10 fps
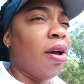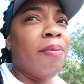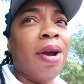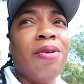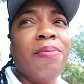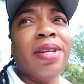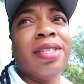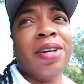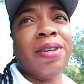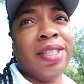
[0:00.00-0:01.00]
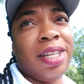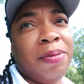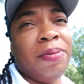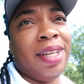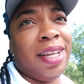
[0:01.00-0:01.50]
my roommate are going to tell
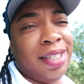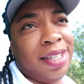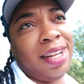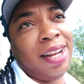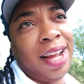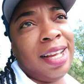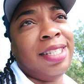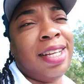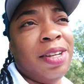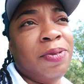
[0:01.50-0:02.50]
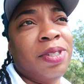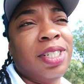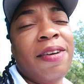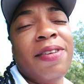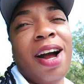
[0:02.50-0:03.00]
me yesterday, last night,
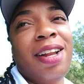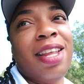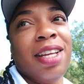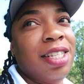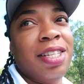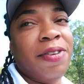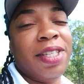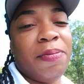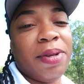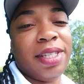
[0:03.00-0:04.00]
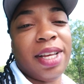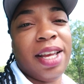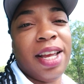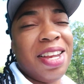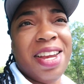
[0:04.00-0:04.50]
she have the audacity to tell me, say,
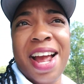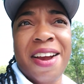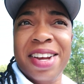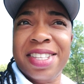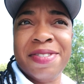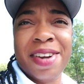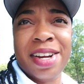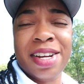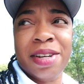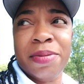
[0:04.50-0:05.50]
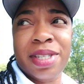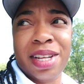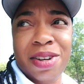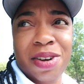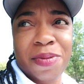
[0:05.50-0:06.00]
you not work tomorrow? I
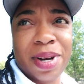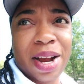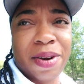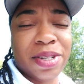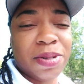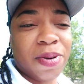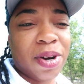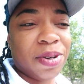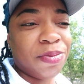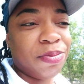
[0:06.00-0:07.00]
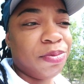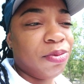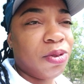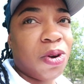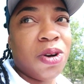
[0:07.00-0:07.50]
said, no, I'm not work tomorrow.
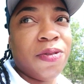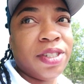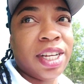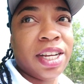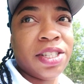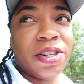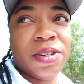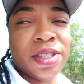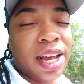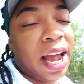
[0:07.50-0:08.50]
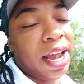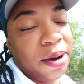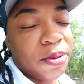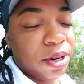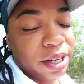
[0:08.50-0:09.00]
Only if you check it out, I
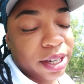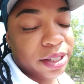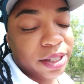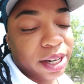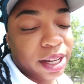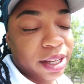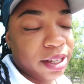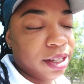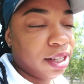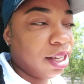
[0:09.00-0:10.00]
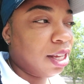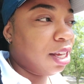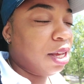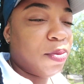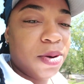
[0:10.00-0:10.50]
am working today.
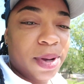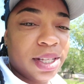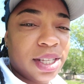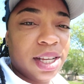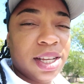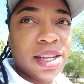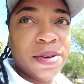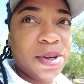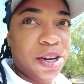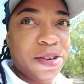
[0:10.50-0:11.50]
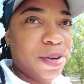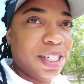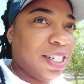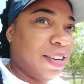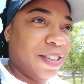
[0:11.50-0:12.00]
But me, see, when I make
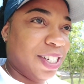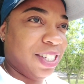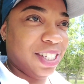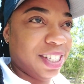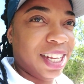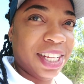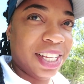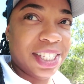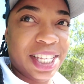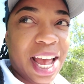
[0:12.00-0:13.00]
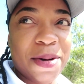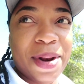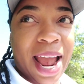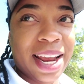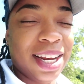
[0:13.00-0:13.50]
sure they will just see I'm
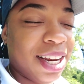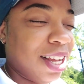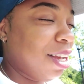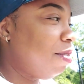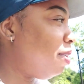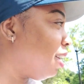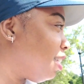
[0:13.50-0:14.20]
blind. I